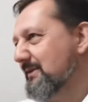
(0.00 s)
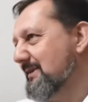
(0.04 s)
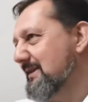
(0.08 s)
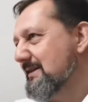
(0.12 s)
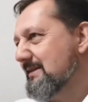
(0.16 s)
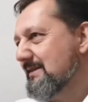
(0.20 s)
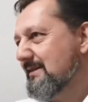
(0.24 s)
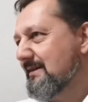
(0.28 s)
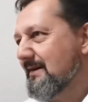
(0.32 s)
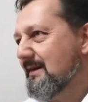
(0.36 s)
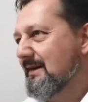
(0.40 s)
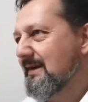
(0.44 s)

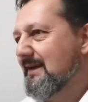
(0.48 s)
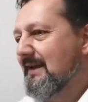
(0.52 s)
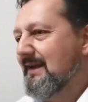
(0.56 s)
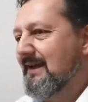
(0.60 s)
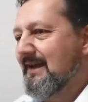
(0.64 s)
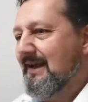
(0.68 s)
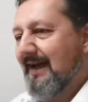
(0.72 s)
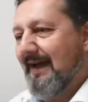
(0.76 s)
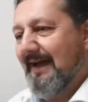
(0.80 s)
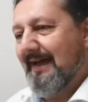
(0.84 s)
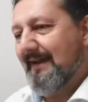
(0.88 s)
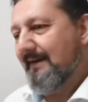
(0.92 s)
These are,
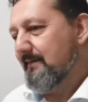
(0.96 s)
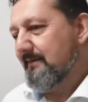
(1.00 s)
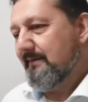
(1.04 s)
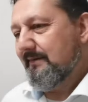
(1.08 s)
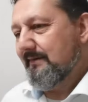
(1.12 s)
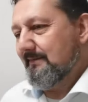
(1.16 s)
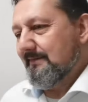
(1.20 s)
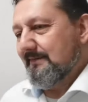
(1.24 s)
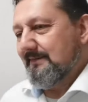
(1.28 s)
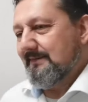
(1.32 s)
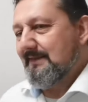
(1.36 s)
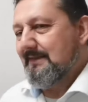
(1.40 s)
I don't
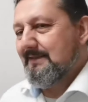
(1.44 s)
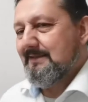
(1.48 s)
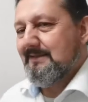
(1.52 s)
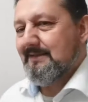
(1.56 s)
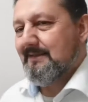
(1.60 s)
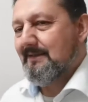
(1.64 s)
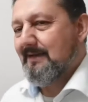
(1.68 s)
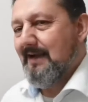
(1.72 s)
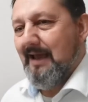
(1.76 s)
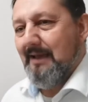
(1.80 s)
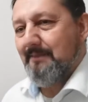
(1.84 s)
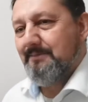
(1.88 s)
know. These
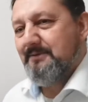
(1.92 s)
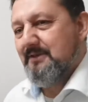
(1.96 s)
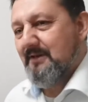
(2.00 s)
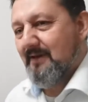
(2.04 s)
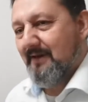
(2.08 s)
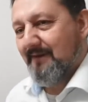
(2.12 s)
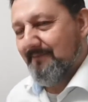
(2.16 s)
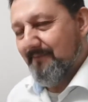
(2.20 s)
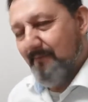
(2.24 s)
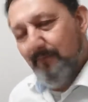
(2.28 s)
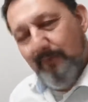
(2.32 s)
are abstract.